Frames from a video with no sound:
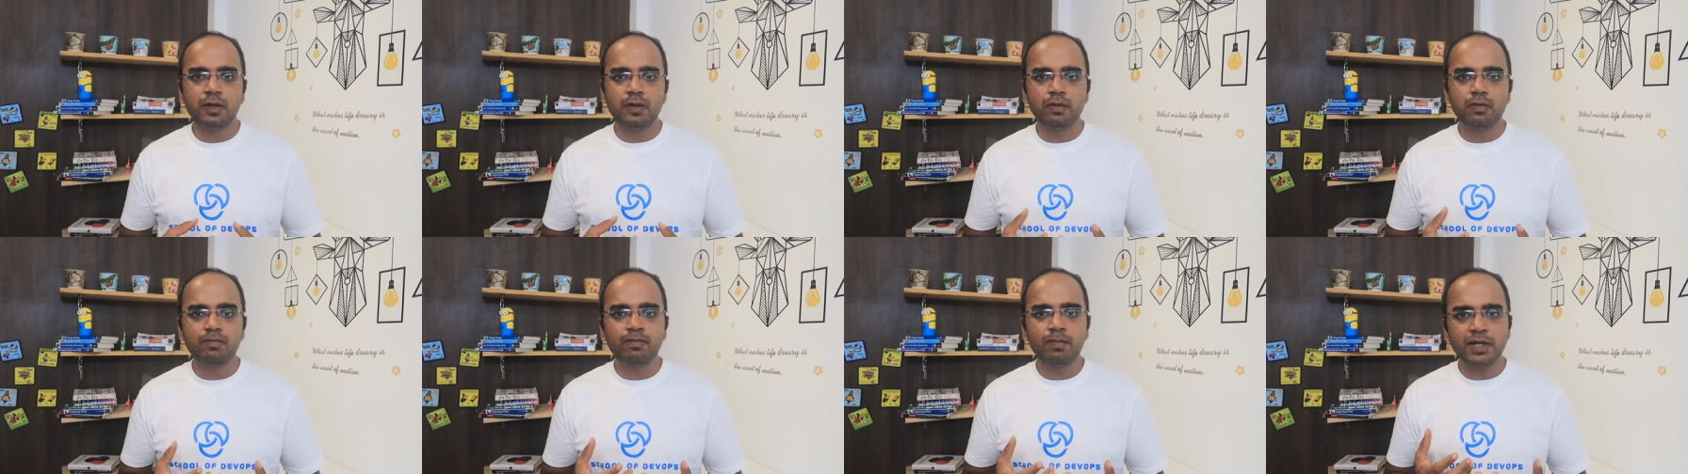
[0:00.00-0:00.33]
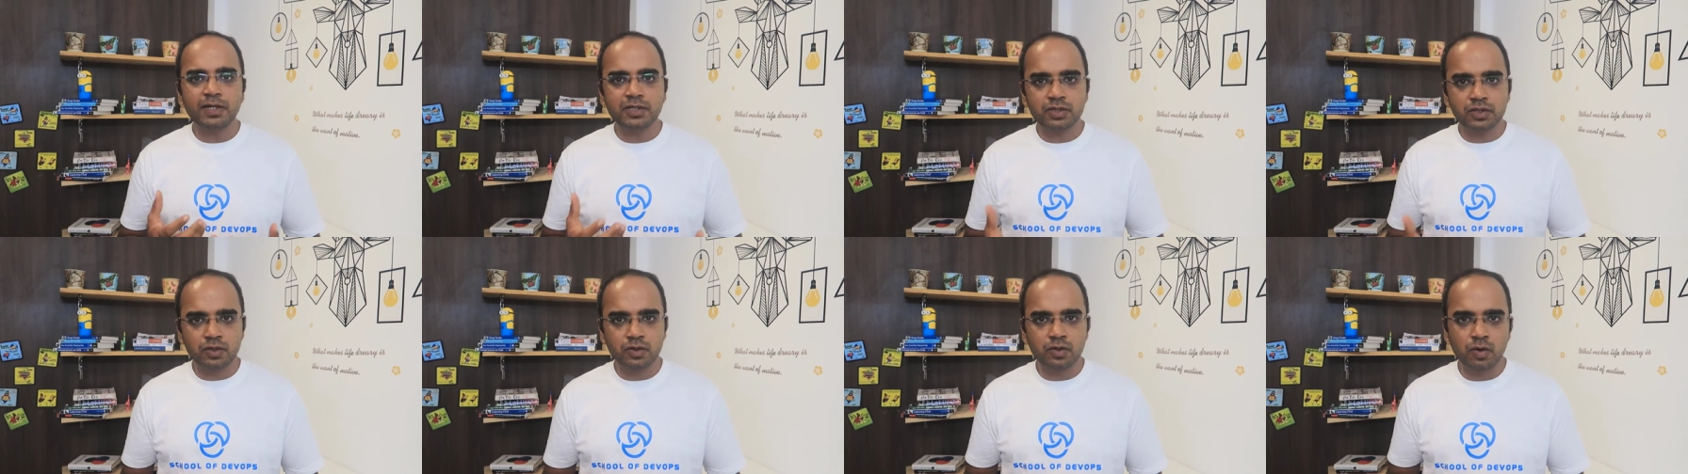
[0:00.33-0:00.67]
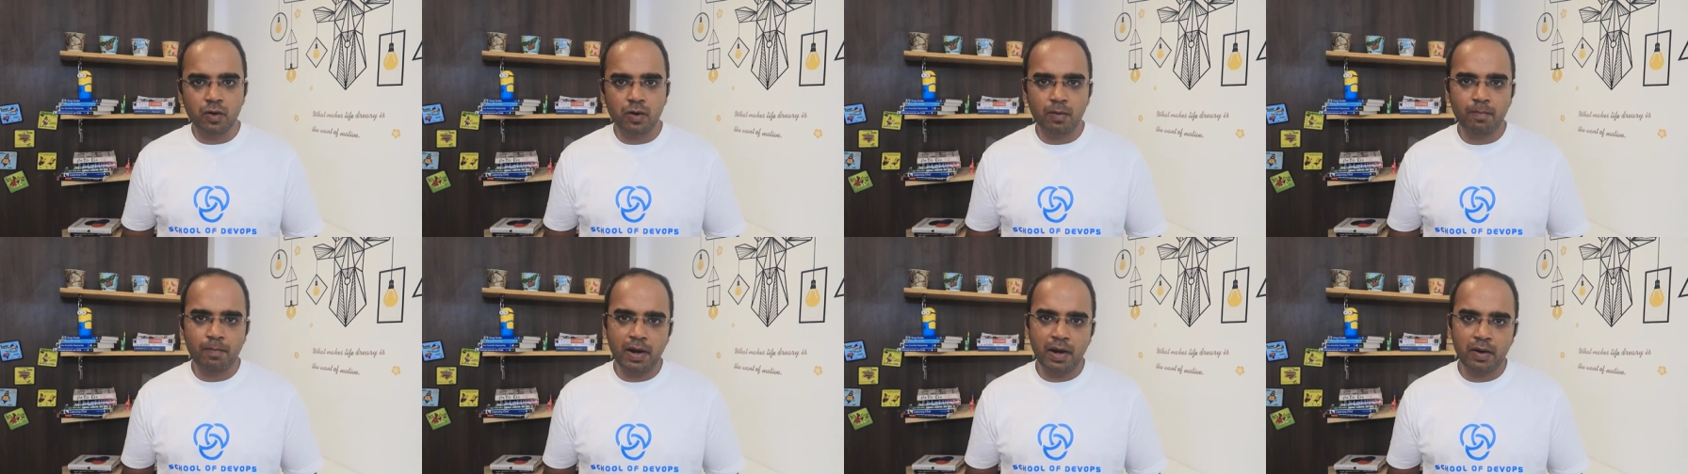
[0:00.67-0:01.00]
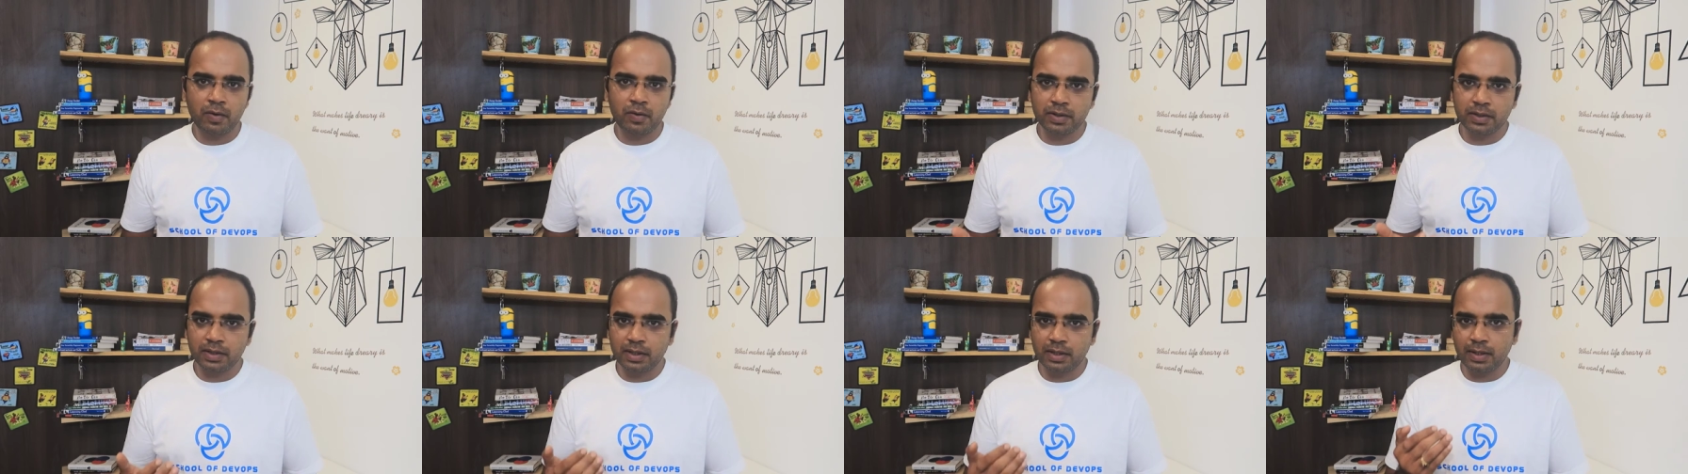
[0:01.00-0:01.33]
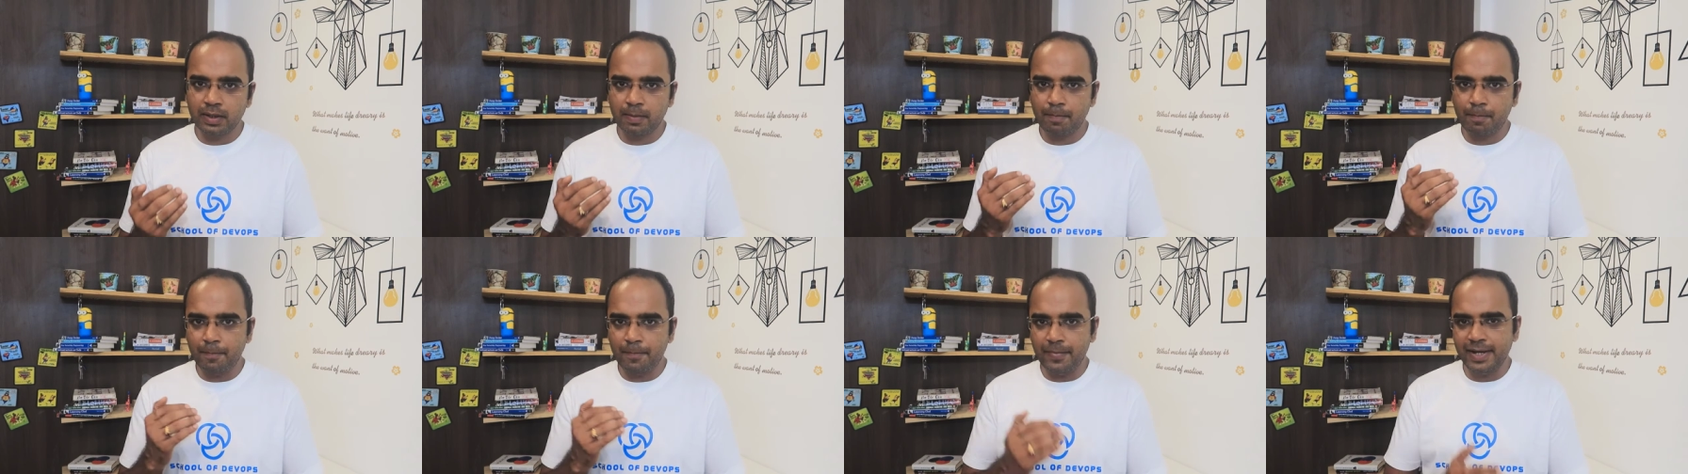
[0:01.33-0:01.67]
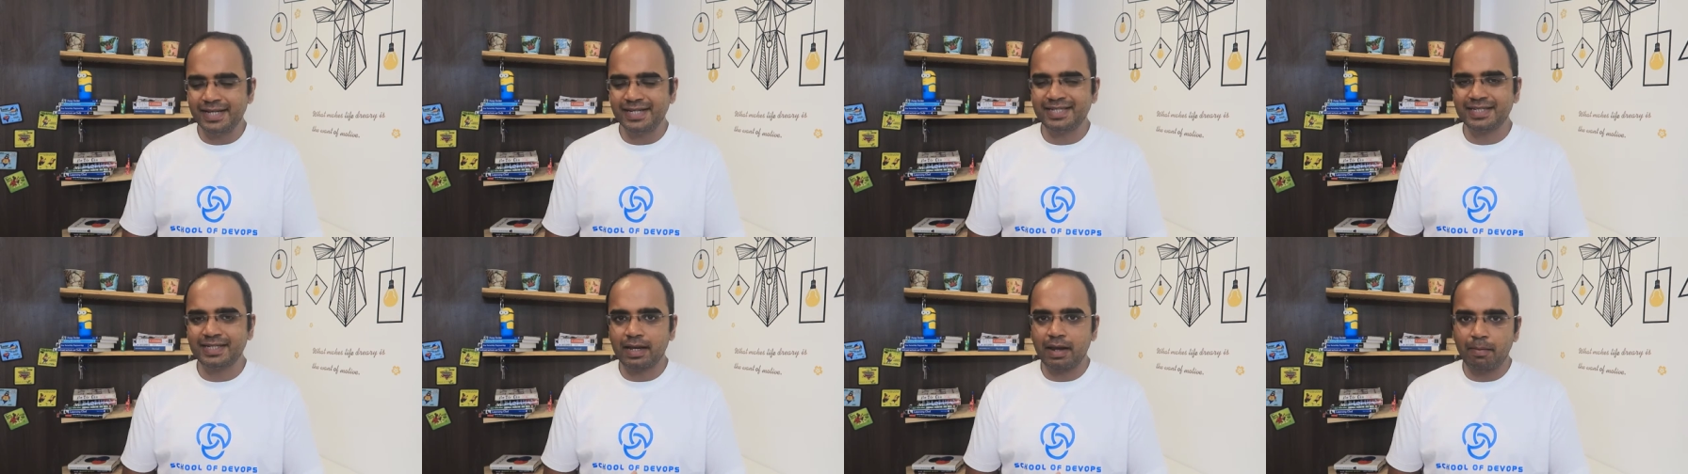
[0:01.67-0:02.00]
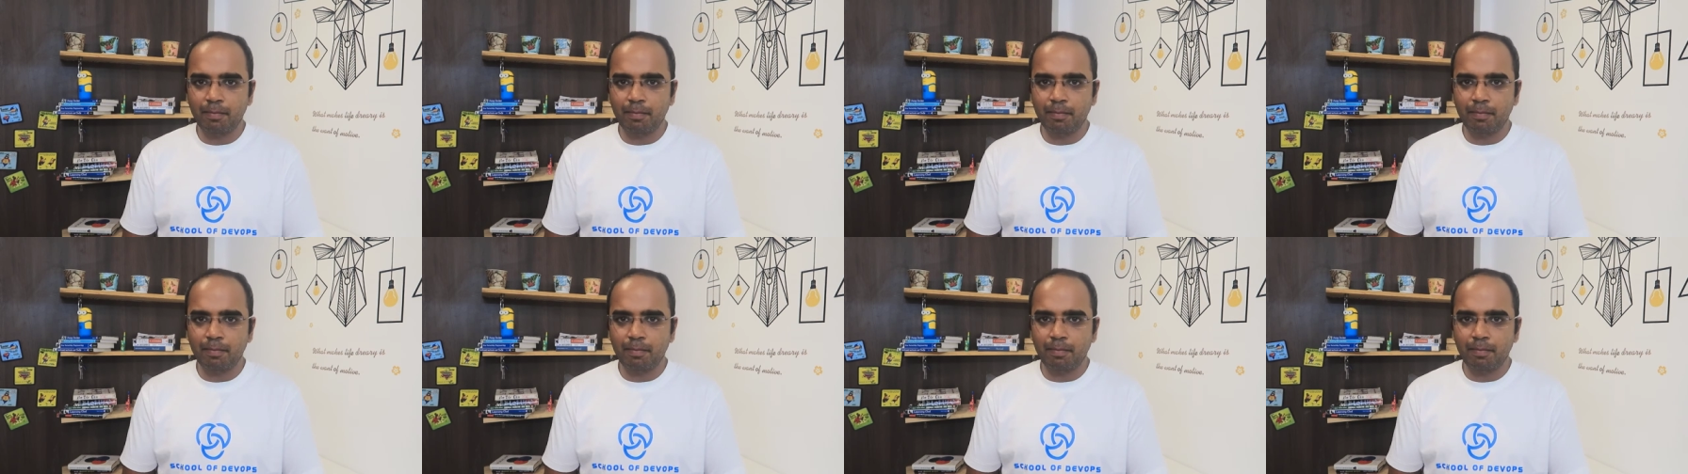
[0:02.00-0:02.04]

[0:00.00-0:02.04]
you must know about the base